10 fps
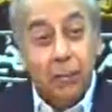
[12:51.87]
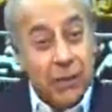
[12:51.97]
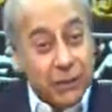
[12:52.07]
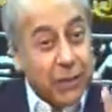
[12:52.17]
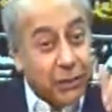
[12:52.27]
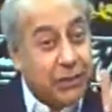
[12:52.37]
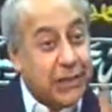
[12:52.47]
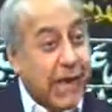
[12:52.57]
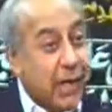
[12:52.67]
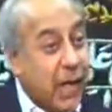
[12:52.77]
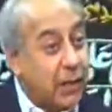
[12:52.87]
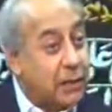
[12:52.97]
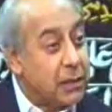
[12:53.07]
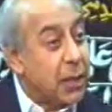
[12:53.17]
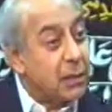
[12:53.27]
But he is telling
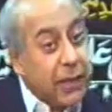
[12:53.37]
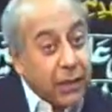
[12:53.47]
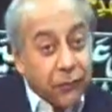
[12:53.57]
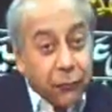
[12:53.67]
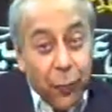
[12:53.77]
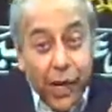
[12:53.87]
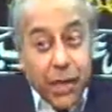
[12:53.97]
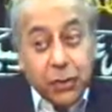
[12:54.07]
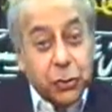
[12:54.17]
us that if we